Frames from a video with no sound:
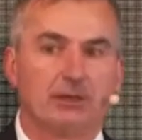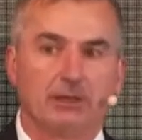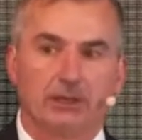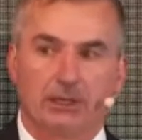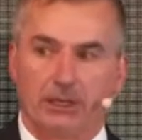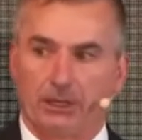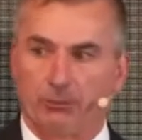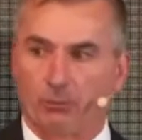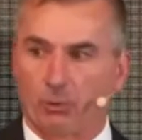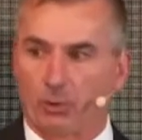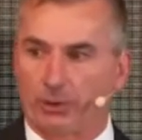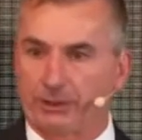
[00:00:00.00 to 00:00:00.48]

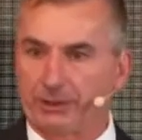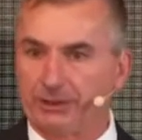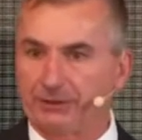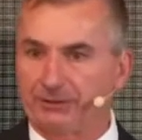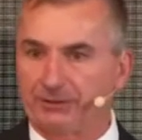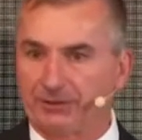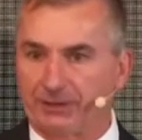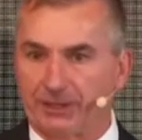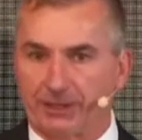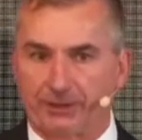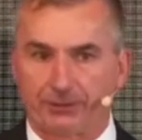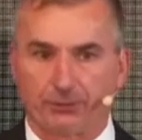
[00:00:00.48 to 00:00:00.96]
And working
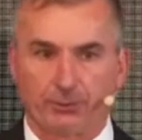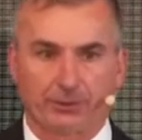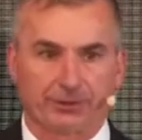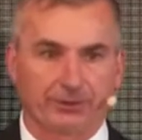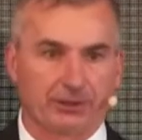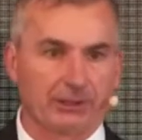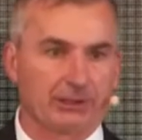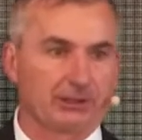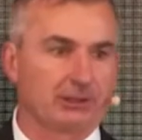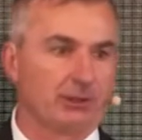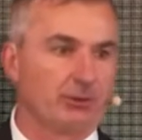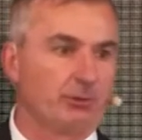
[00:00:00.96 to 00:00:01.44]
together with
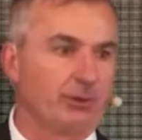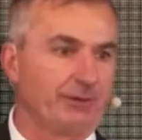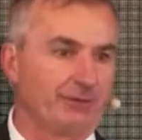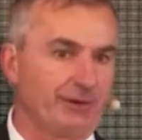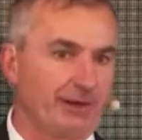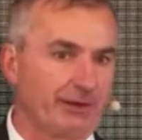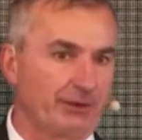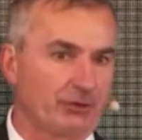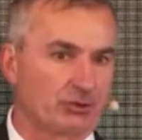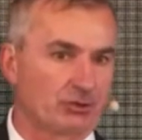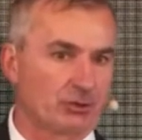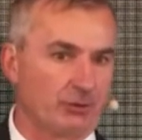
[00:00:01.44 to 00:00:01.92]
Ginkgo, we've
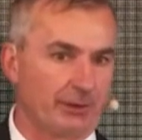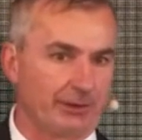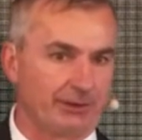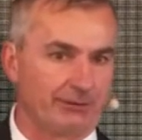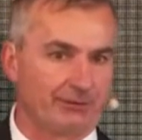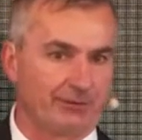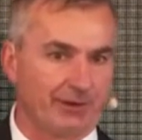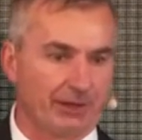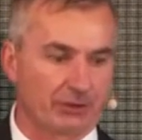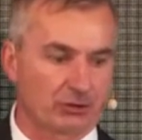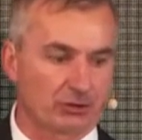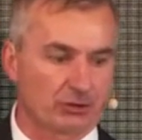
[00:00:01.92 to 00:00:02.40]
had a joint
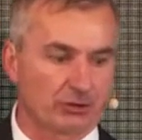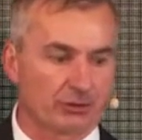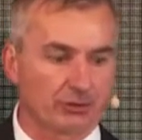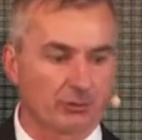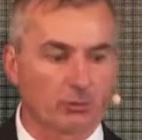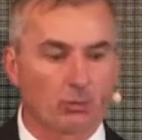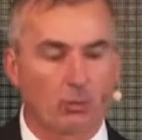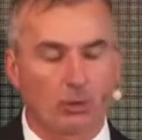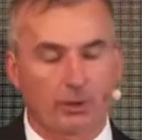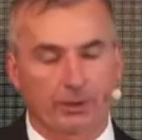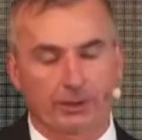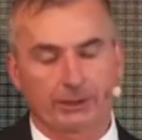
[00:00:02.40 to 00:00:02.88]
venture
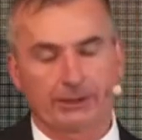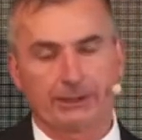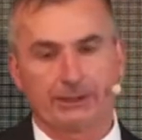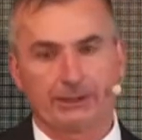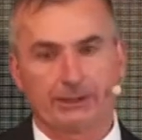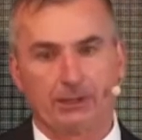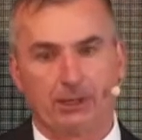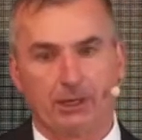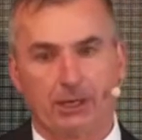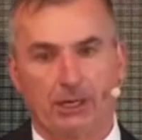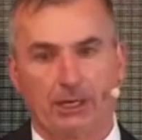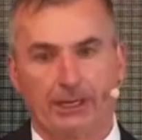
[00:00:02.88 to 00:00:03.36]
working
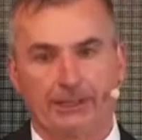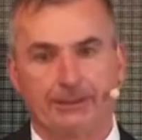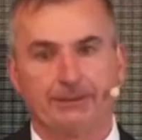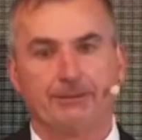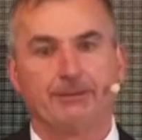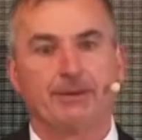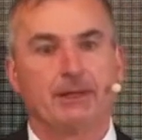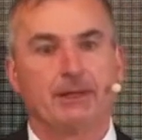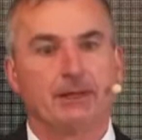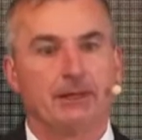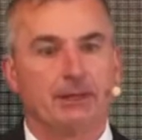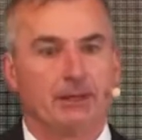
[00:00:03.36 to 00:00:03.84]
on
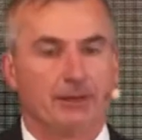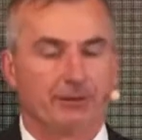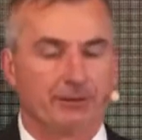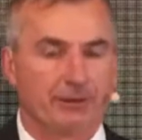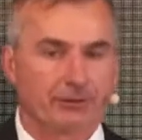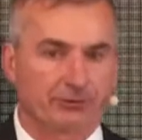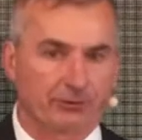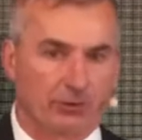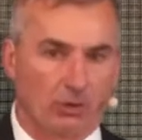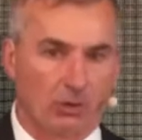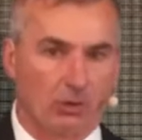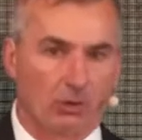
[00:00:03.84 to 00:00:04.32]

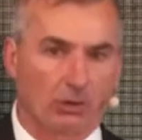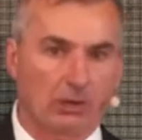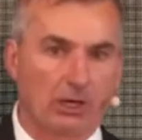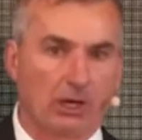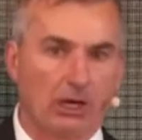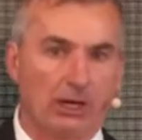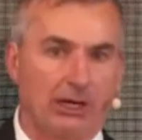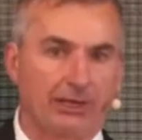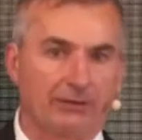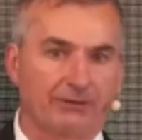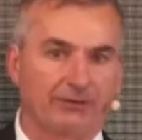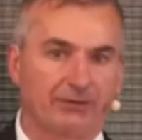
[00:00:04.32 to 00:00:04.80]
this whole
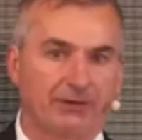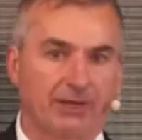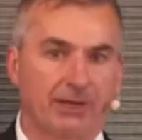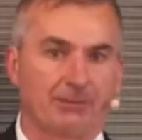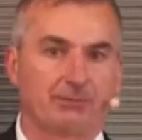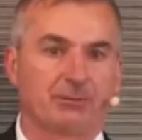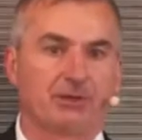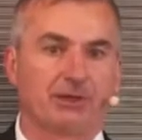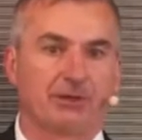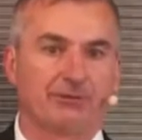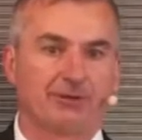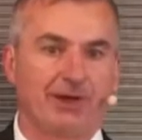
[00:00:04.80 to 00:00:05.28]

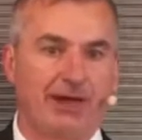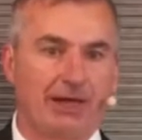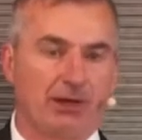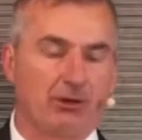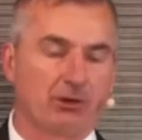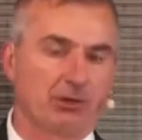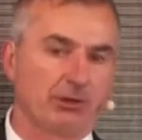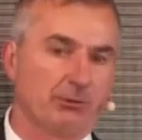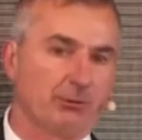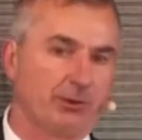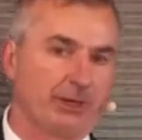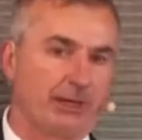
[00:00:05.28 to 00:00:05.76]
concept of how
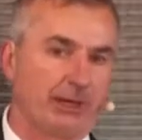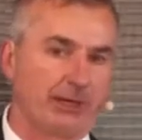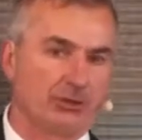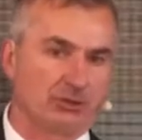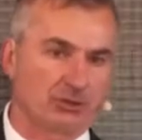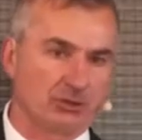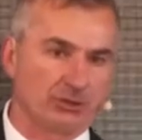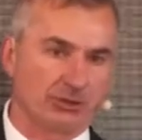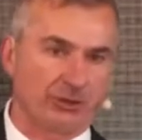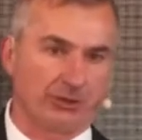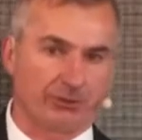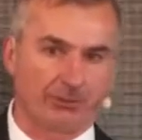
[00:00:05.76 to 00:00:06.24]
can we
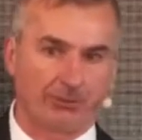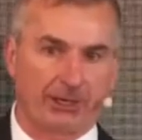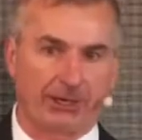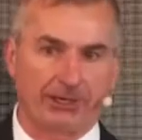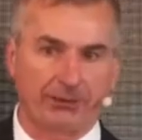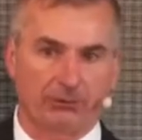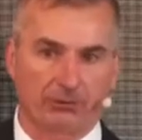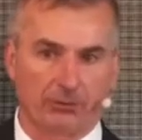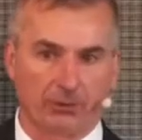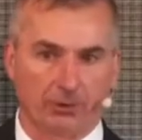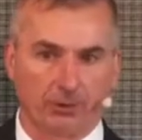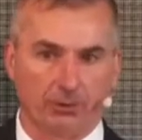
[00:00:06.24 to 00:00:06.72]
engineer
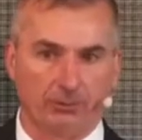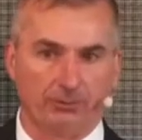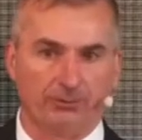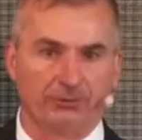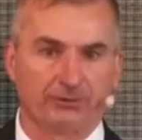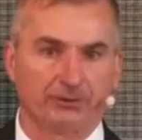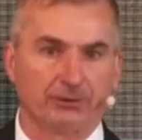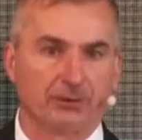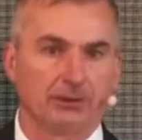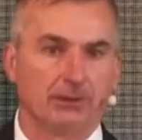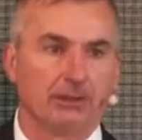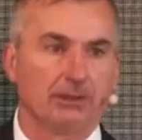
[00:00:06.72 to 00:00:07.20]

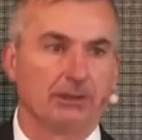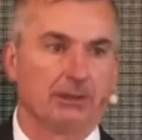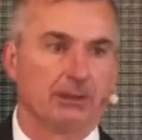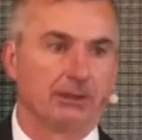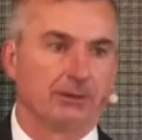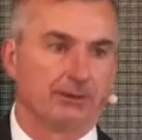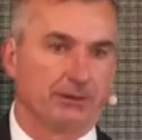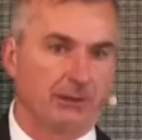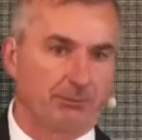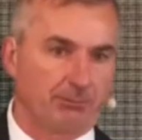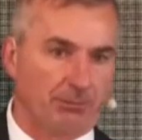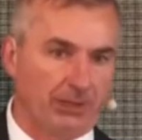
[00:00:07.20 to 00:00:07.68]
microbes
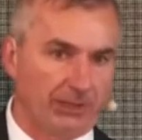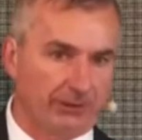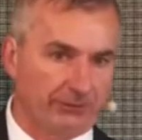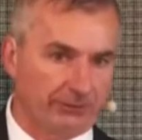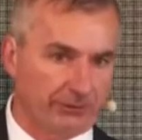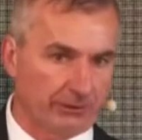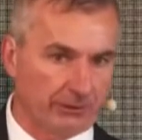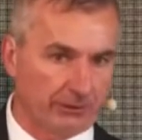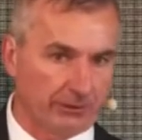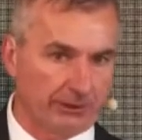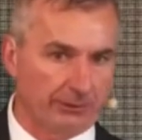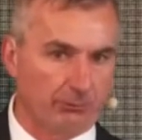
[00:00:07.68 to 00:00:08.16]
that
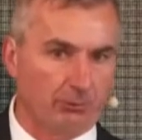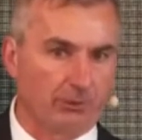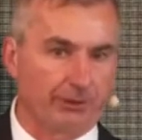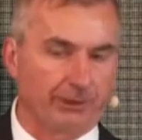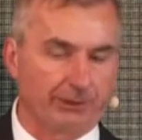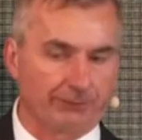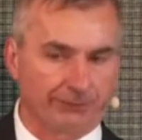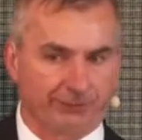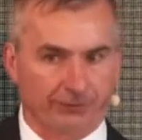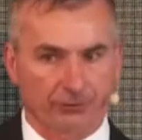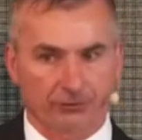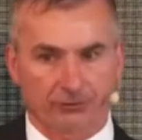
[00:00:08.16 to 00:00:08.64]
basically will
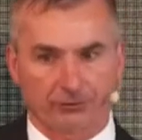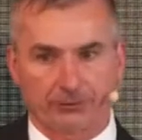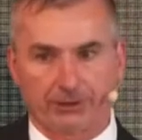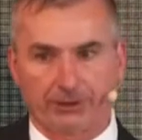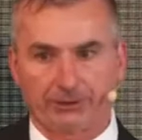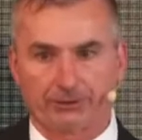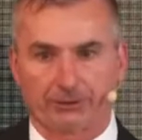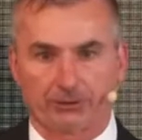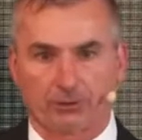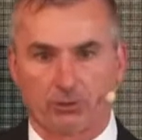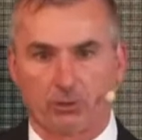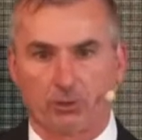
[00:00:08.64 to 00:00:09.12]

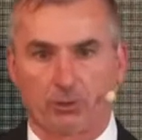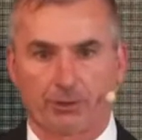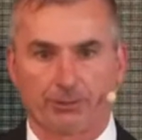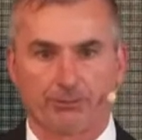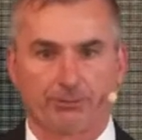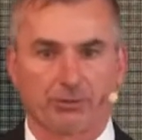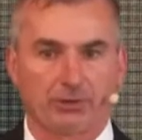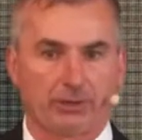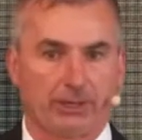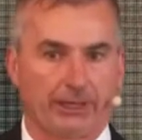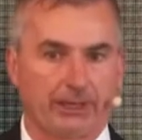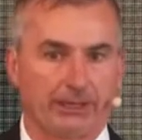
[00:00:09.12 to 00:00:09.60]
infiltrate the corn
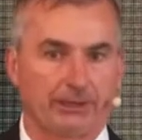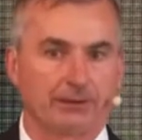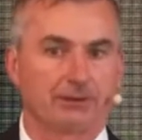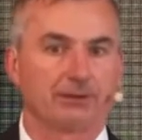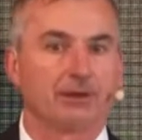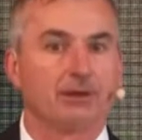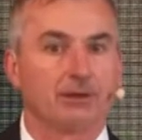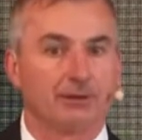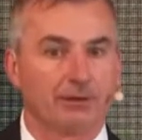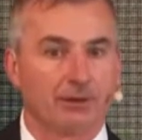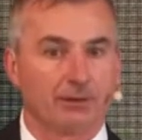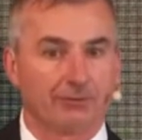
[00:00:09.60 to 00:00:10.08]
plant,
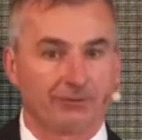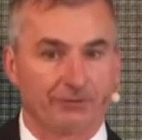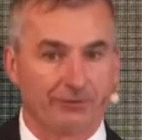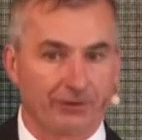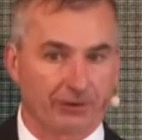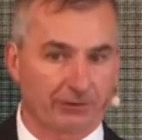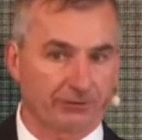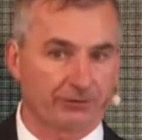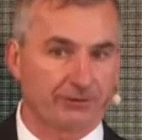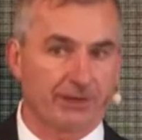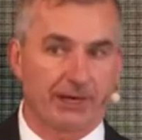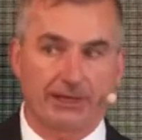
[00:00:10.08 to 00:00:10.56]

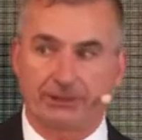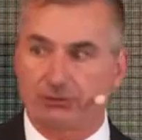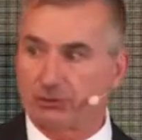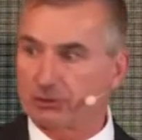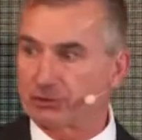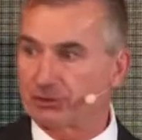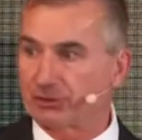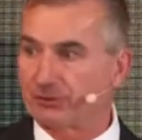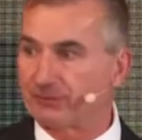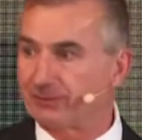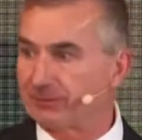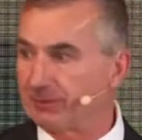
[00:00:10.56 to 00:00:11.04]
fix
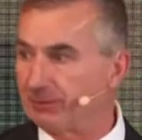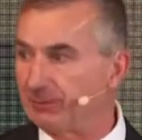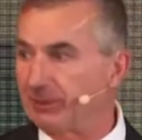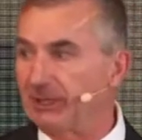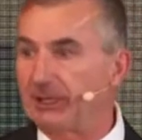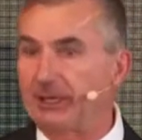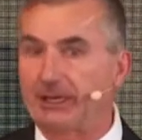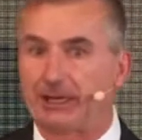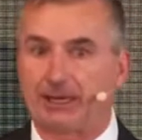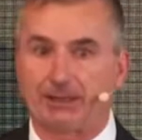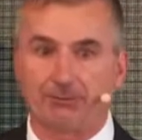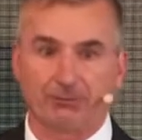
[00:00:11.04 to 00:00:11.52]
nitrogen from the
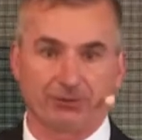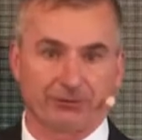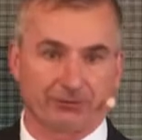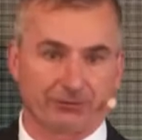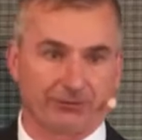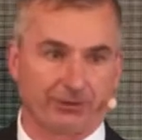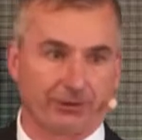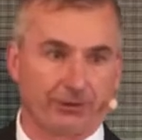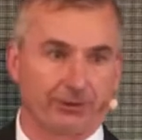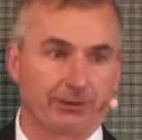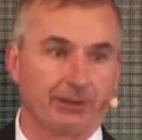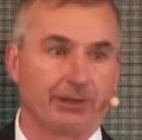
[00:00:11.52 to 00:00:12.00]

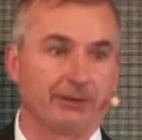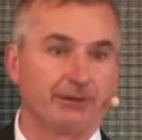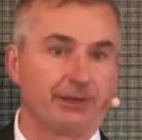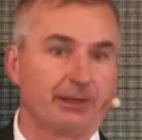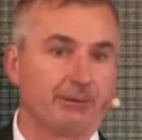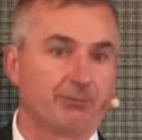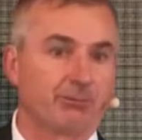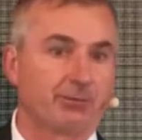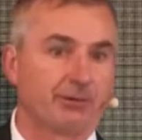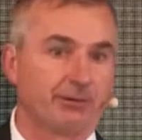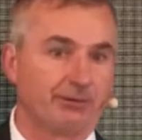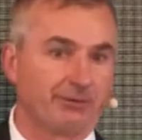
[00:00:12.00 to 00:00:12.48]
atmosphere, and
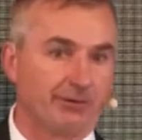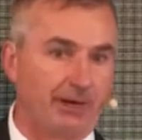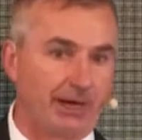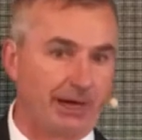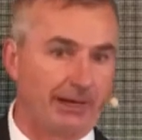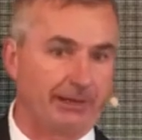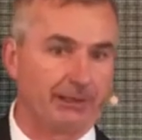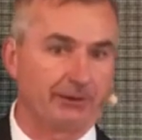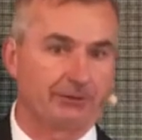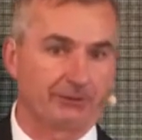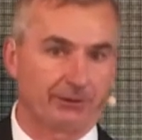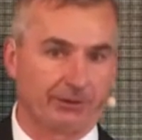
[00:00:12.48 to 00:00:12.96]
then
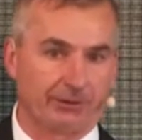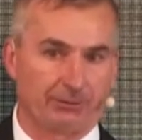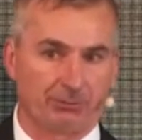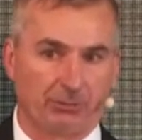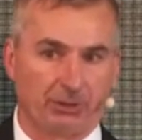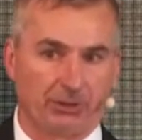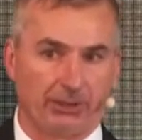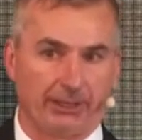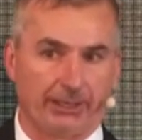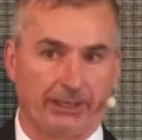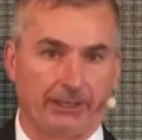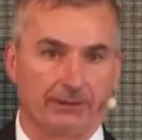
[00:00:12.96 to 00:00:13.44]
provide it to the
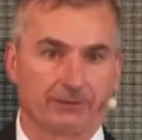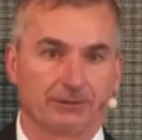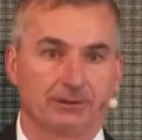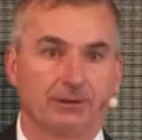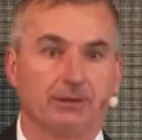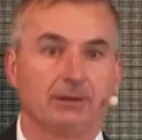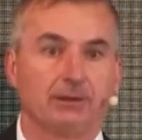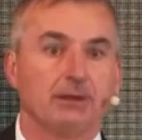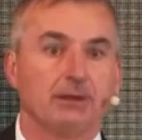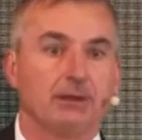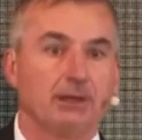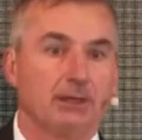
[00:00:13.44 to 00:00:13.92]
plant
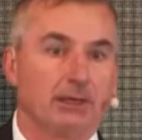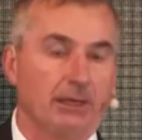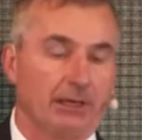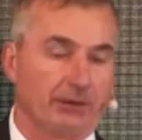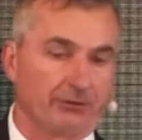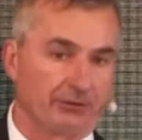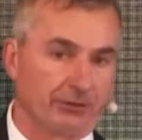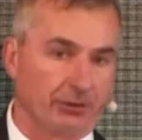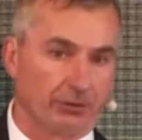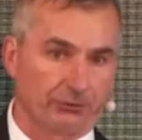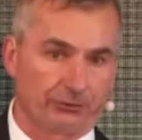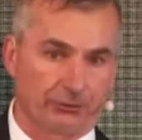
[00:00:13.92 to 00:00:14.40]

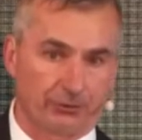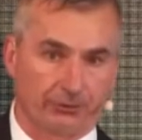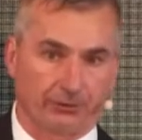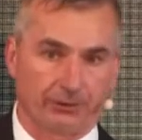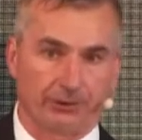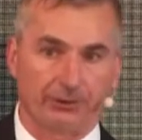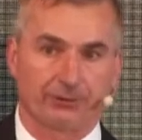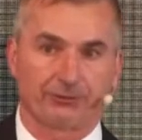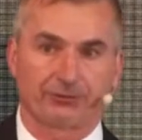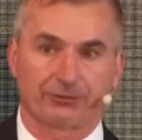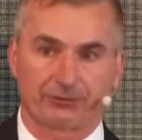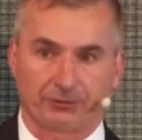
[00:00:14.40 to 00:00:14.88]
as an
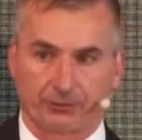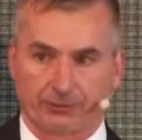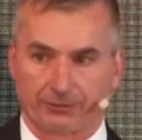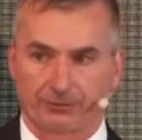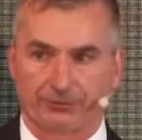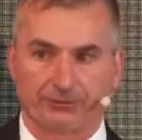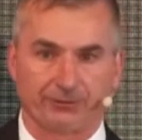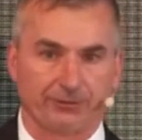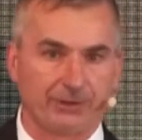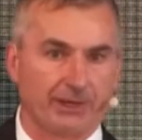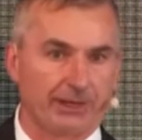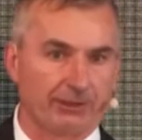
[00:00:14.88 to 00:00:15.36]
alternative
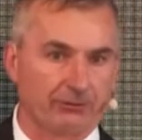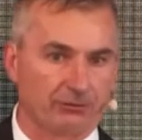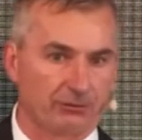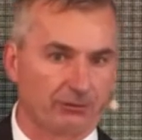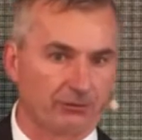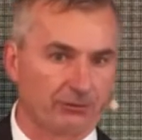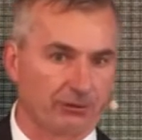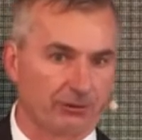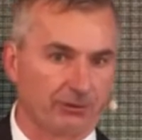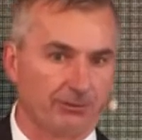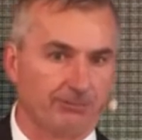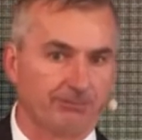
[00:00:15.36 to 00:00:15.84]
source of
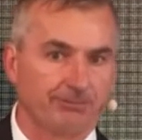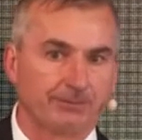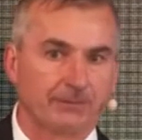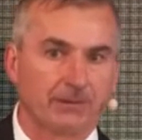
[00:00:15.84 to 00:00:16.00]
nitrogen.